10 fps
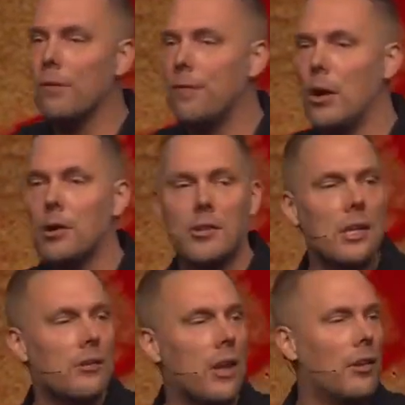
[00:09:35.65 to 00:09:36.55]
The
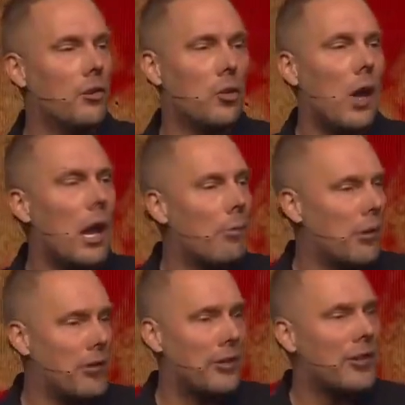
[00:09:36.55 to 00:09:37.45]
Pharisees and the
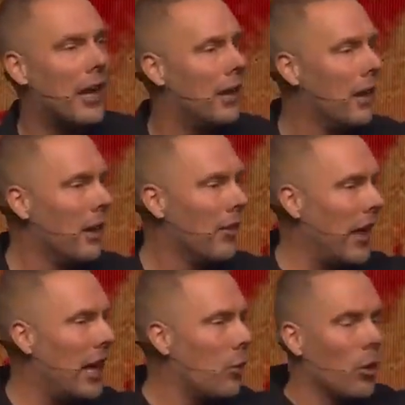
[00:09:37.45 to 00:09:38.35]
scribes, as I said,
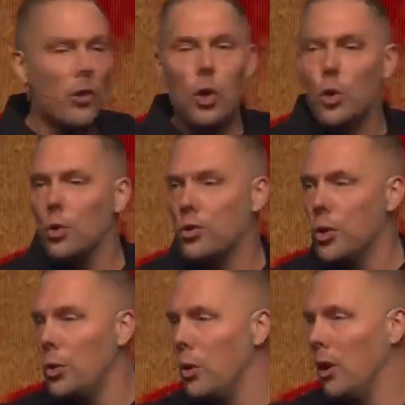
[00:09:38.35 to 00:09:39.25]
they were the who's
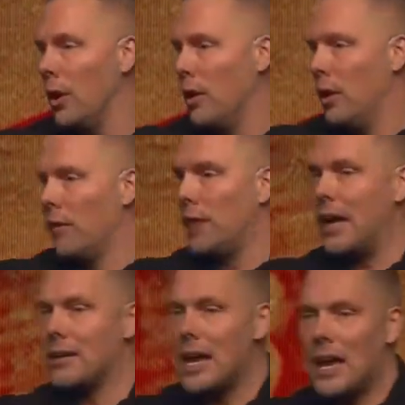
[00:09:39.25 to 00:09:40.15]
who of
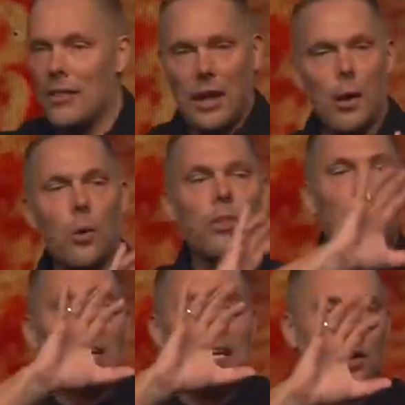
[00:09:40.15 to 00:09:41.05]
that day. They were the
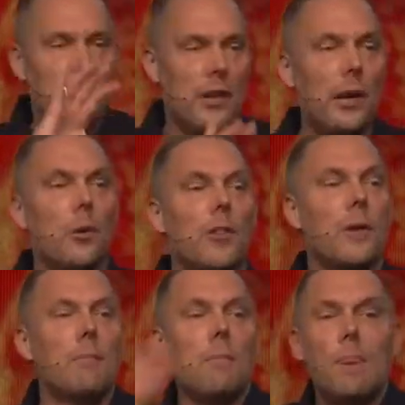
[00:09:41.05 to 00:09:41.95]
leaders. They were
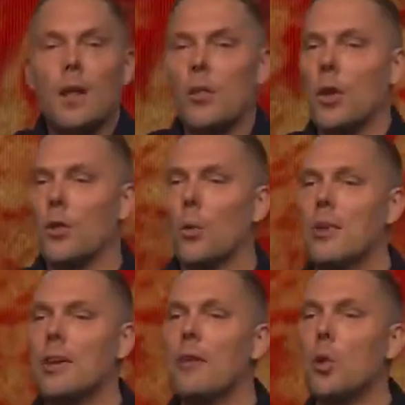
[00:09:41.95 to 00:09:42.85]
the
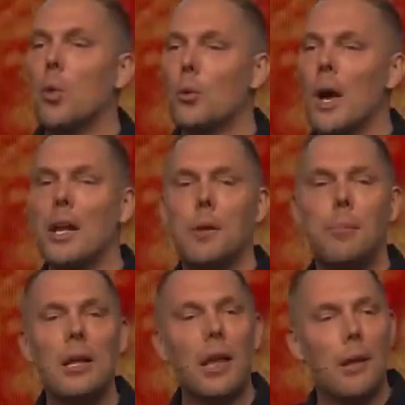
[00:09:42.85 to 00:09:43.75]
ones everyone wanted to
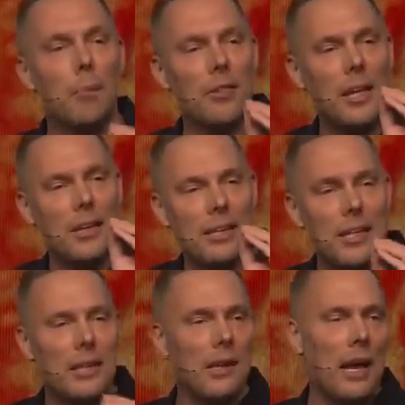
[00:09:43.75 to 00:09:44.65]
be like, but they
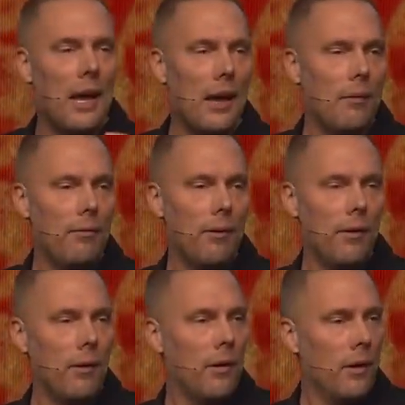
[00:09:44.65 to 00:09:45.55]
didn't have
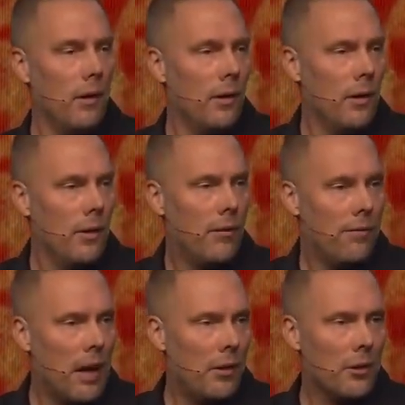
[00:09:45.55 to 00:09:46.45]
the
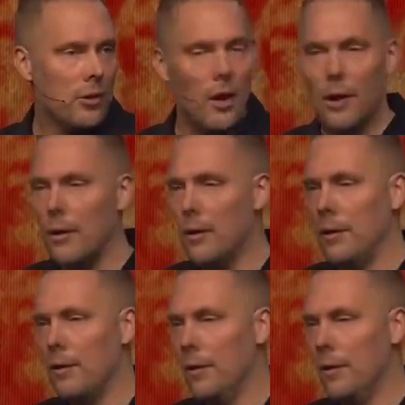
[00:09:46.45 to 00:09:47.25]
Father's heart.